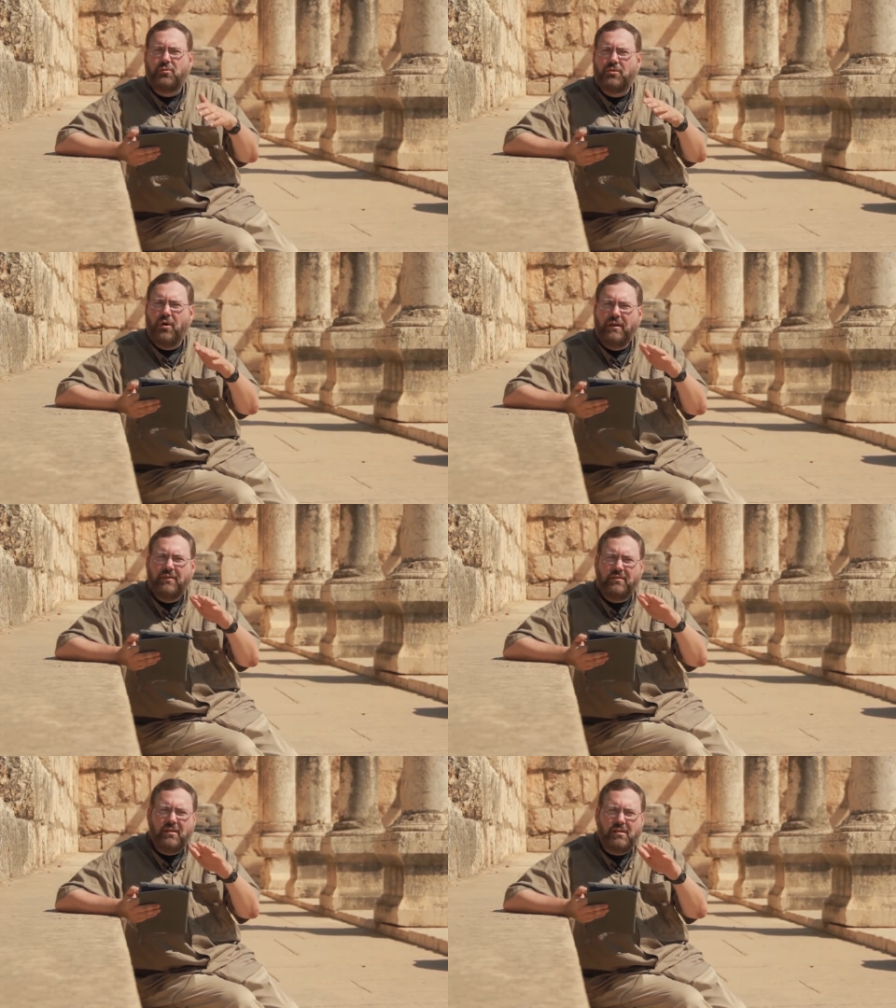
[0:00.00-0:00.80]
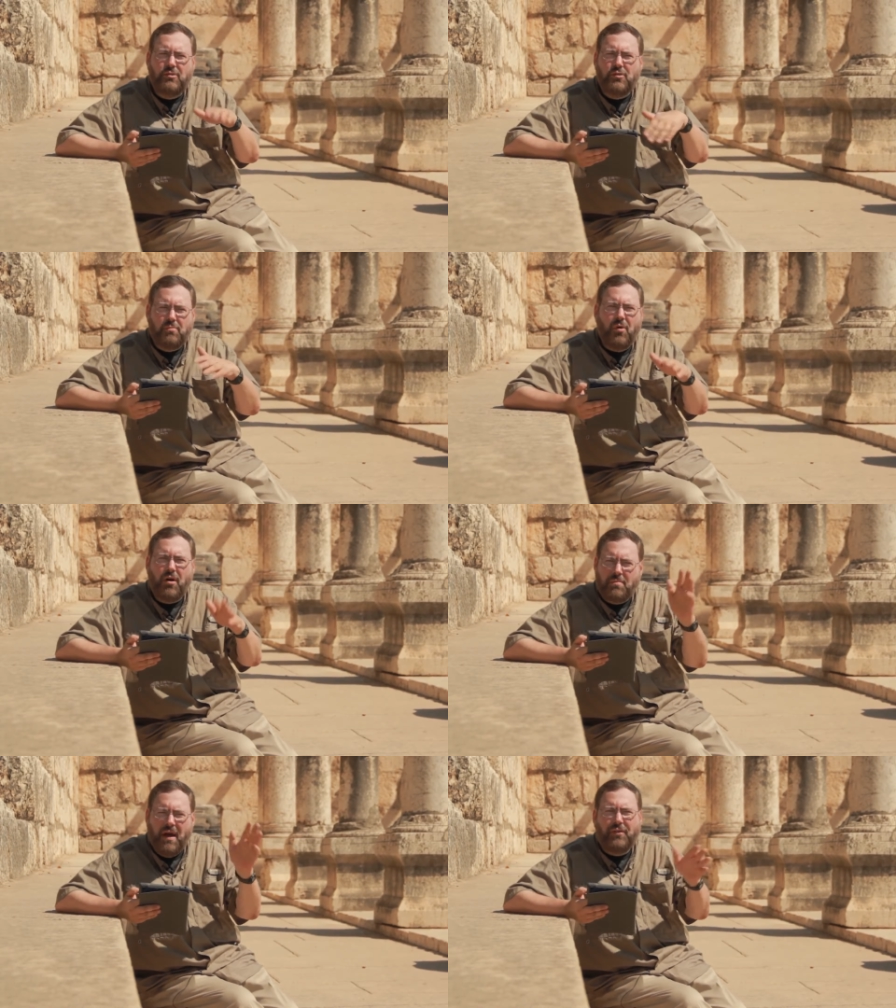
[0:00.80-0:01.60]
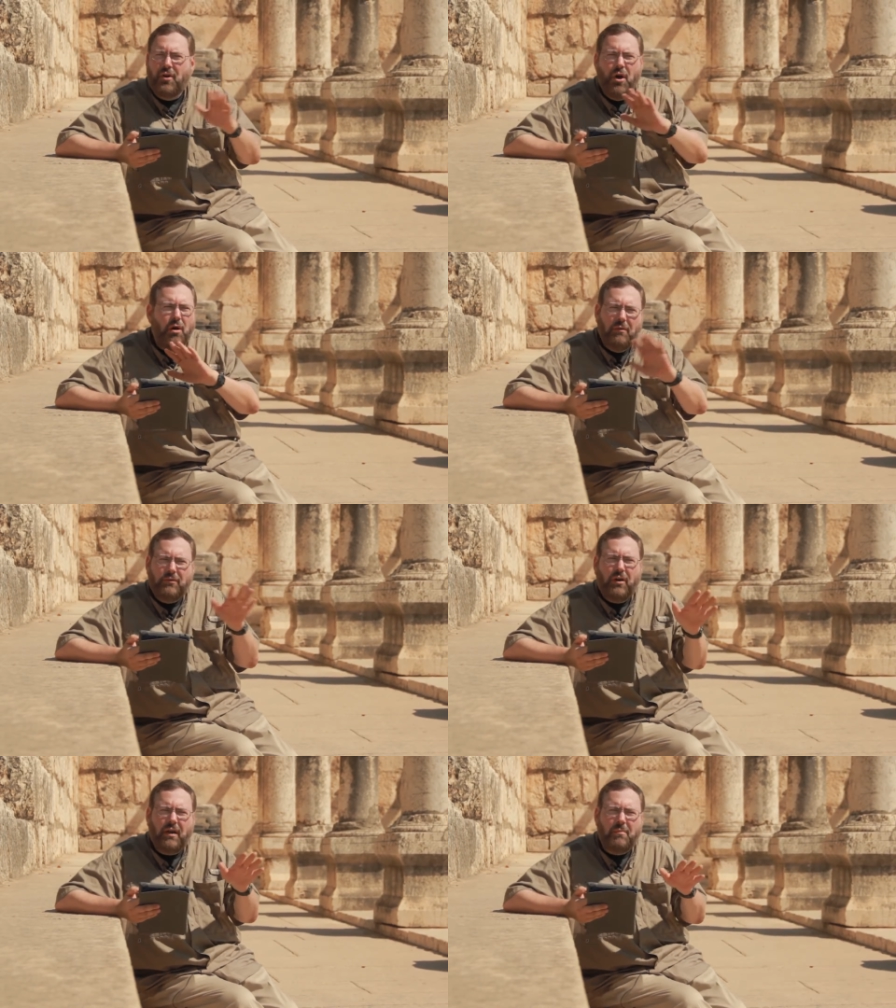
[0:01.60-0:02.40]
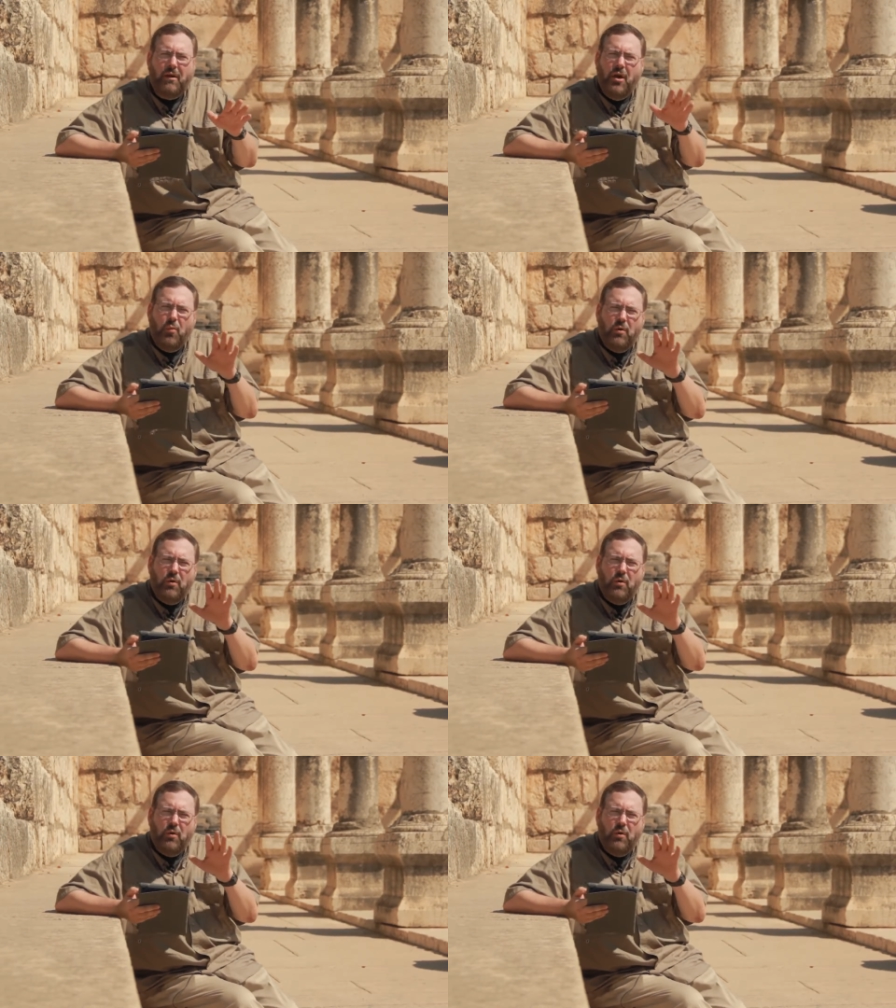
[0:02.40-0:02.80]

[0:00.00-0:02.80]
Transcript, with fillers: We're going to see Luke, Mark, Matthew, what we're talking about.